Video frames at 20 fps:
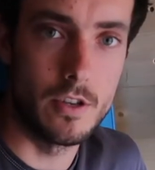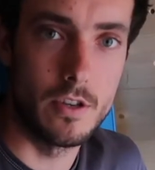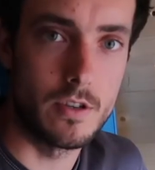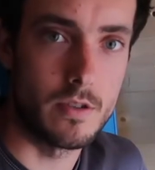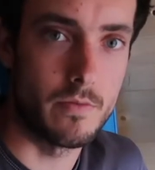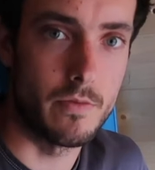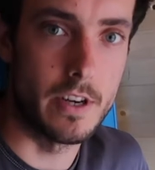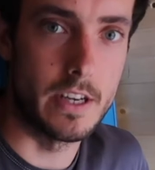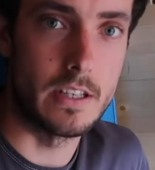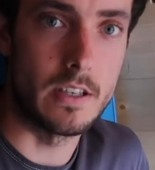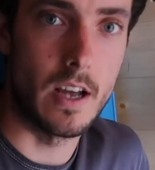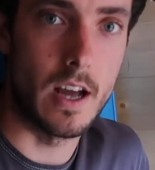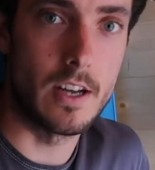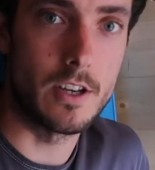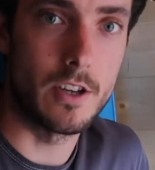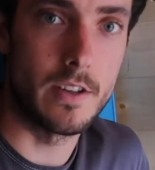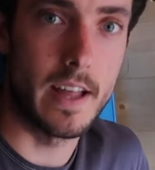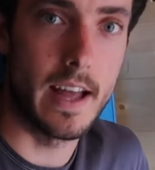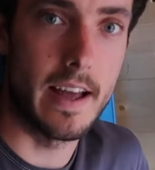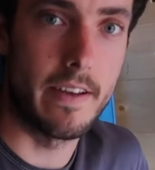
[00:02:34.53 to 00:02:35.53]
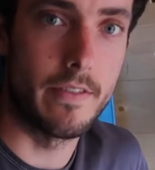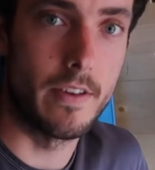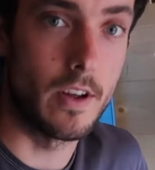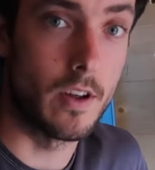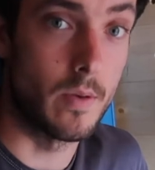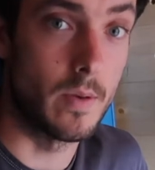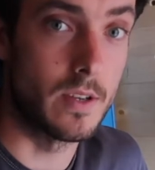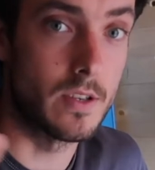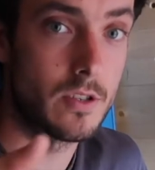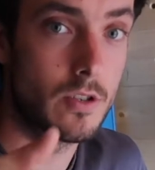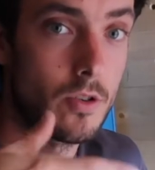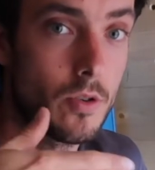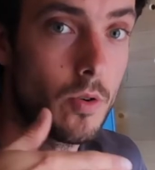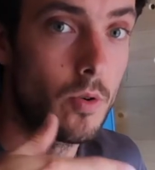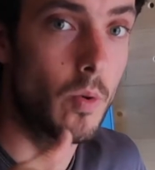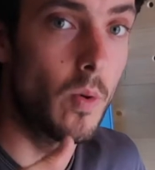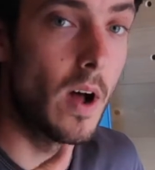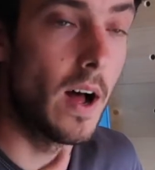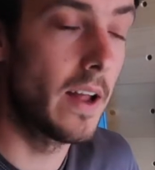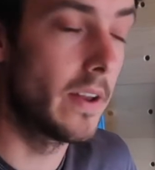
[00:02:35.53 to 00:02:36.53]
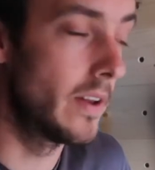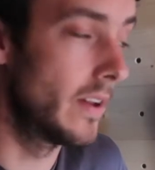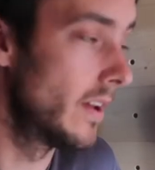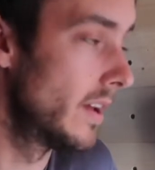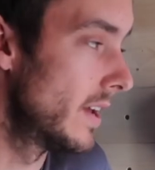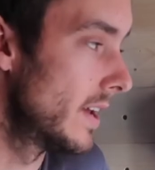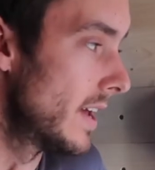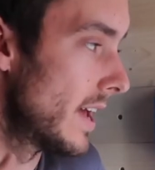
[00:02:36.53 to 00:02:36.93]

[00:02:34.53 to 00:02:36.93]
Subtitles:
do some research on that if you're going to install one.